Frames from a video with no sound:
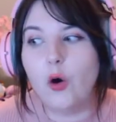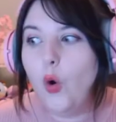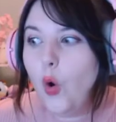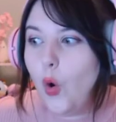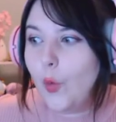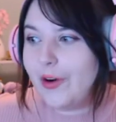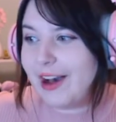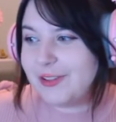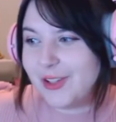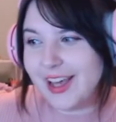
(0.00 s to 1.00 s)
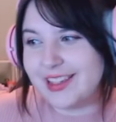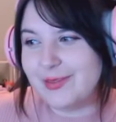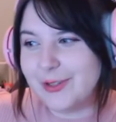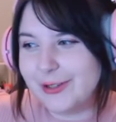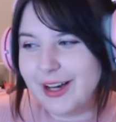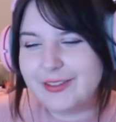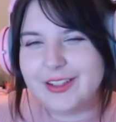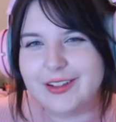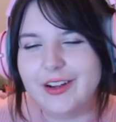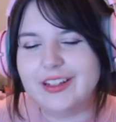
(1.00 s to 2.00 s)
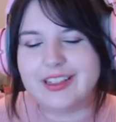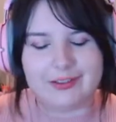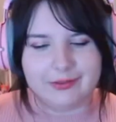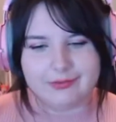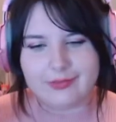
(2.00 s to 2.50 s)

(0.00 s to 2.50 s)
Oh, we'll have to do that at some point. We'll have to do, honestly,